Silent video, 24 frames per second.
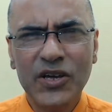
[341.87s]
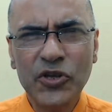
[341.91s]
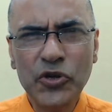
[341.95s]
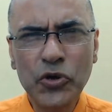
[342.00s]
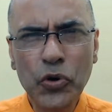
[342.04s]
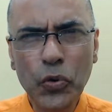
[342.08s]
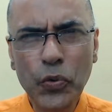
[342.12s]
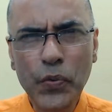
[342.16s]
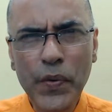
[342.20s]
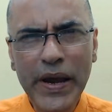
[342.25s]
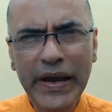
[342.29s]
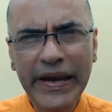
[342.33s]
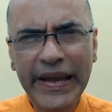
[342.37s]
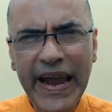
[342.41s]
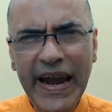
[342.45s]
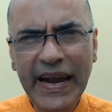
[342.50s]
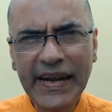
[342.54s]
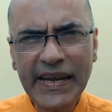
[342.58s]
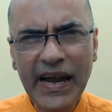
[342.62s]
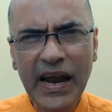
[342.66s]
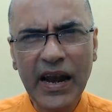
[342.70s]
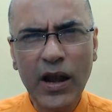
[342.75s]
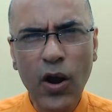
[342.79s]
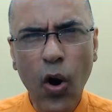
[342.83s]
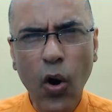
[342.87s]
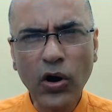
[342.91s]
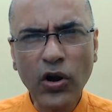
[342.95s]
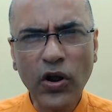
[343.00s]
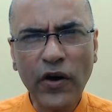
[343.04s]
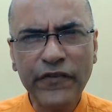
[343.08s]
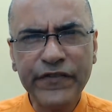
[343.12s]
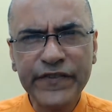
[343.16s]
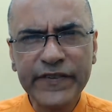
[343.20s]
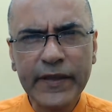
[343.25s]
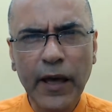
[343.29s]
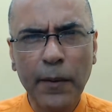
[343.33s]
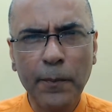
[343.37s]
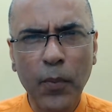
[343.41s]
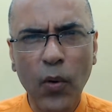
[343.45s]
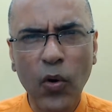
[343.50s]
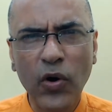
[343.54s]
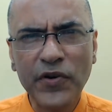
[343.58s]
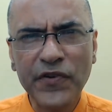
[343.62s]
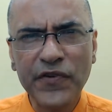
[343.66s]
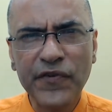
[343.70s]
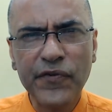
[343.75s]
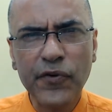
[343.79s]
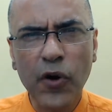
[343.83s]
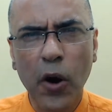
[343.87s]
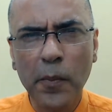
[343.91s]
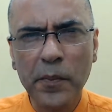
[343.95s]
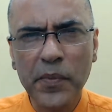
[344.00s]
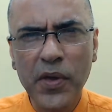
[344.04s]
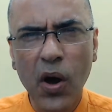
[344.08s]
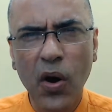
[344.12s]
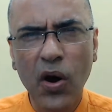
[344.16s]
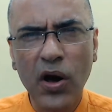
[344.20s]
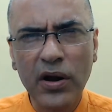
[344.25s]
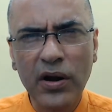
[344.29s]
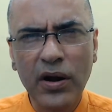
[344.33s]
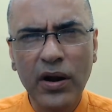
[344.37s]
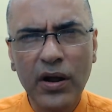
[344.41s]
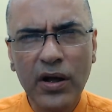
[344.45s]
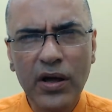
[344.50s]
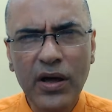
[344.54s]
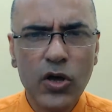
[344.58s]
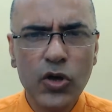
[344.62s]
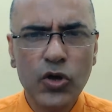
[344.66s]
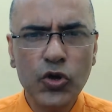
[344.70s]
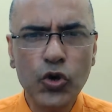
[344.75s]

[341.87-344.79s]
you will get a lot of support from your